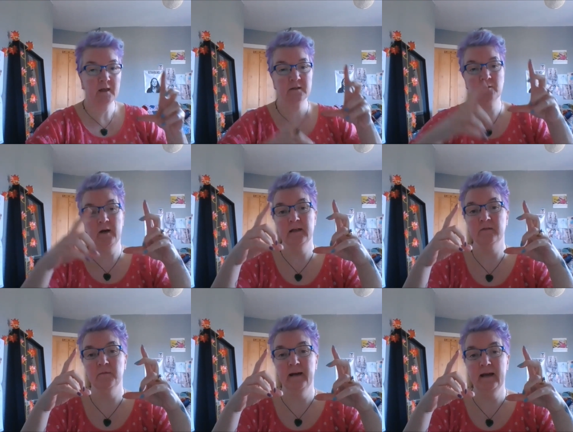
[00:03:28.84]
squares
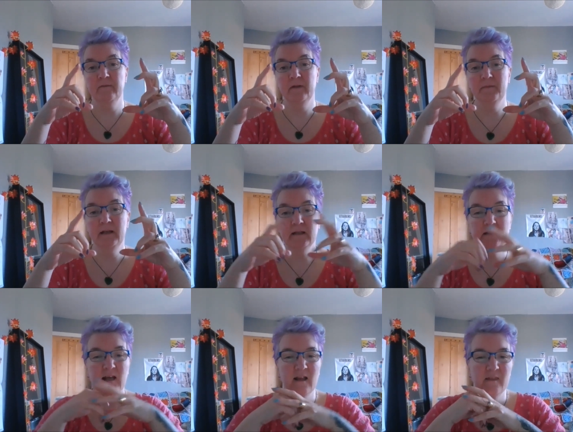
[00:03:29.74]
from my Advent
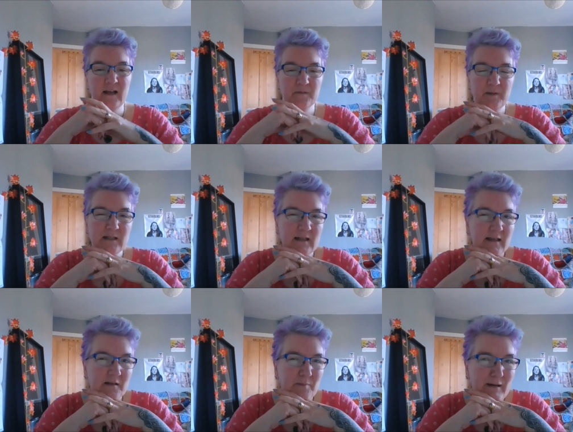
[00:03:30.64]
minis. That's been
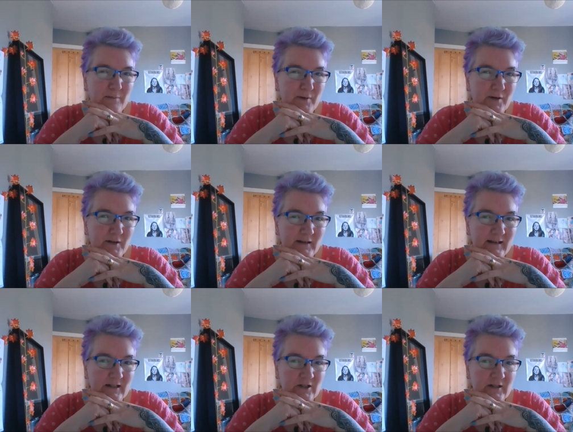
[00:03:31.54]
taking a back burner
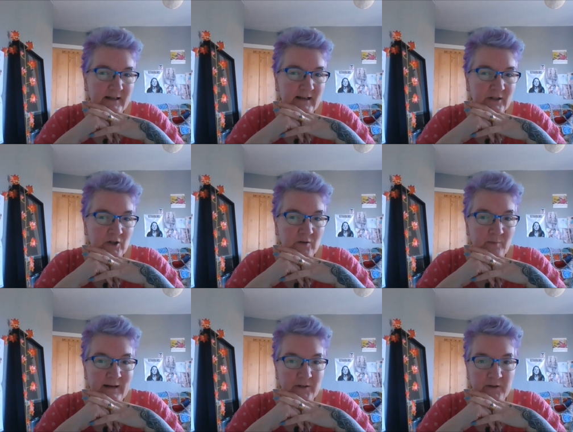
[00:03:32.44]
actually. I'd gone mad